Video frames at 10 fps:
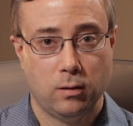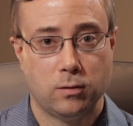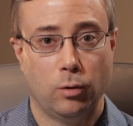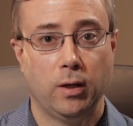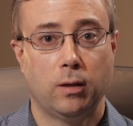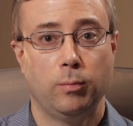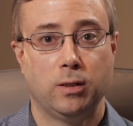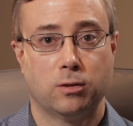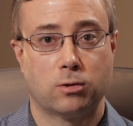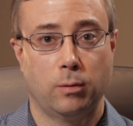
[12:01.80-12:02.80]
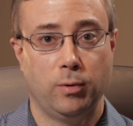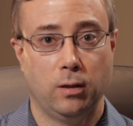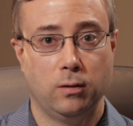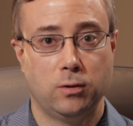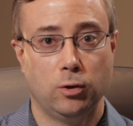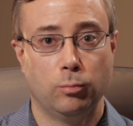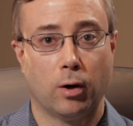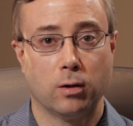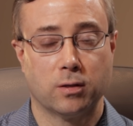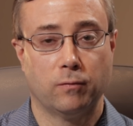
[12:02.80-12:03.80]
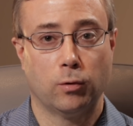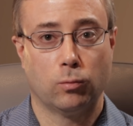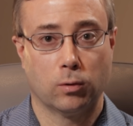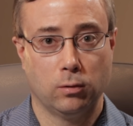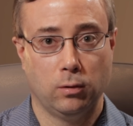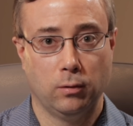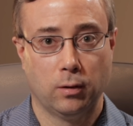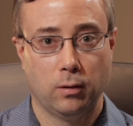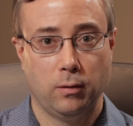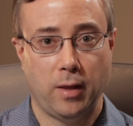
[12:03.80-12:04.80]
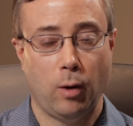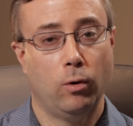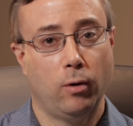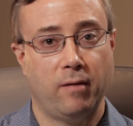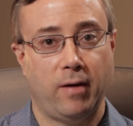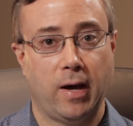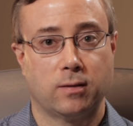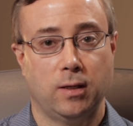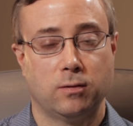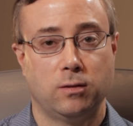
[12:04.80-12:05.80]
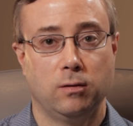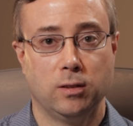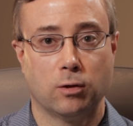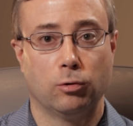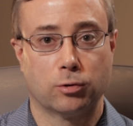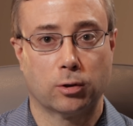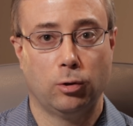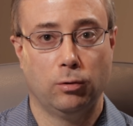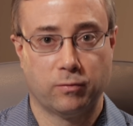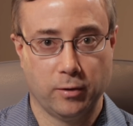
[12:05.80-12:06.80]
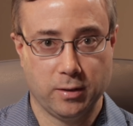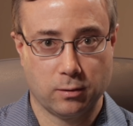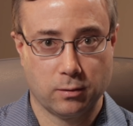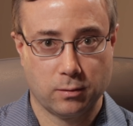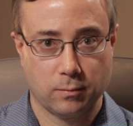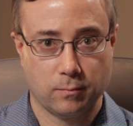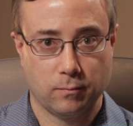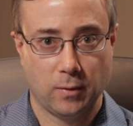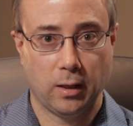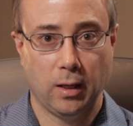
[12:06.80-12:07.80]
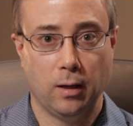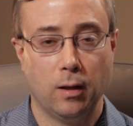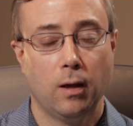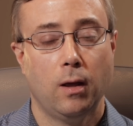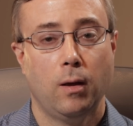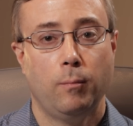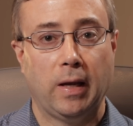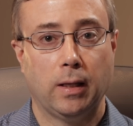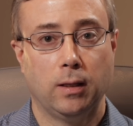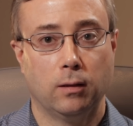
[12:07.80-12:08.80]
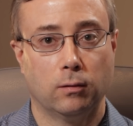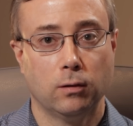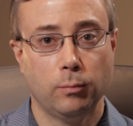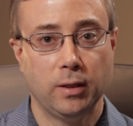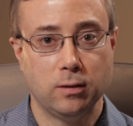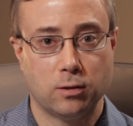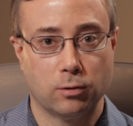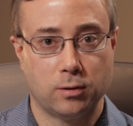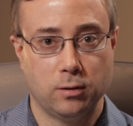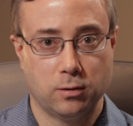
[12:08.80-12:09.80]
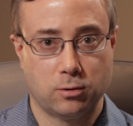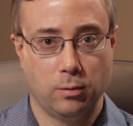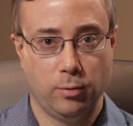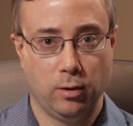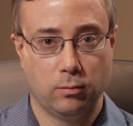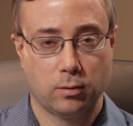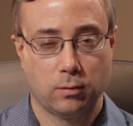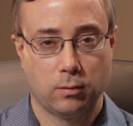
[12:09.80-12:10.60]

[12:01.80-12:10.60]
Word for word: so it can be distributed to parts of the world that won't have access to these ultra cold freezers. Again, making it a little bit easier to distribute